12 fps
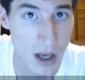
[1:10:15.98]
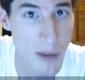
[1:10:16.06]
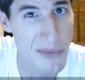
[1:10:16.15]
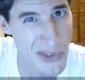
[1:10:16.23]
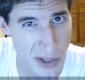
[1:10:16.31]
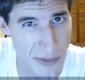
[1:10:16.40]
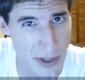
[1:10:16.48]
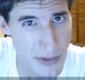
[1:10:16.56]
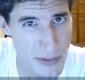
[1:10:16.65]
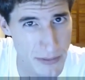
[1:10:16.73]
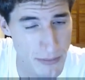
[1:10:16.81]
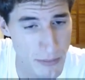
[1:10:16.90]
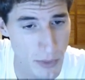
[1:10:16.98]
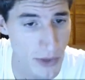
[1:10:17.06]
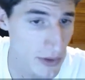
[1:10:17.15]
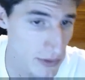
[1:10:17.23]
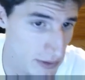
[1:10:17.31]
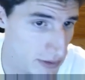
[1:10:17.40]
Observers,
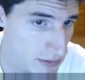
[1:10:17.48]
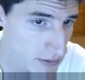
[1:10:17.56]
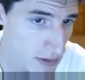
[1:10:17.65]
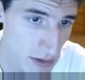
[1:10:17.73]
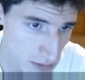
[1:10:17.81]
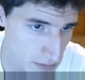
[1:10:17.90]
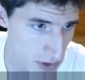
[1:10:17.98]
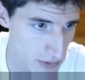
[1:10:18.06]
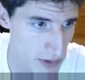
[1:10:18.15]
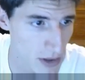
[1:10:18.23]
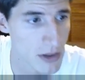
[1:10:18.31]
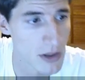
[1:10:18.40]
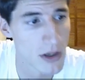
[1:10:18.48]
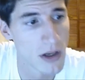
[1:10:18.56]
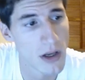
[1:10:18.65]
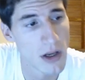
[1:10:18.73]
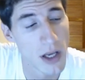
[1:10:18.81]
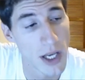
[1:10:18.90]
whereas existence is observer
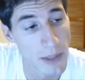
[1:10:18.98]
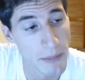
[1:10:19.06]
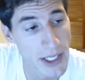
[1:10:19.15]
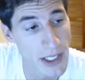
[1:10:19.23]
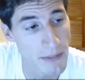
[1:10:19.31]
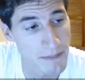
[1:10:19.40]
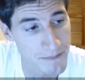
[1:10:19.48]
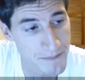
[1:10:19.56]
independent.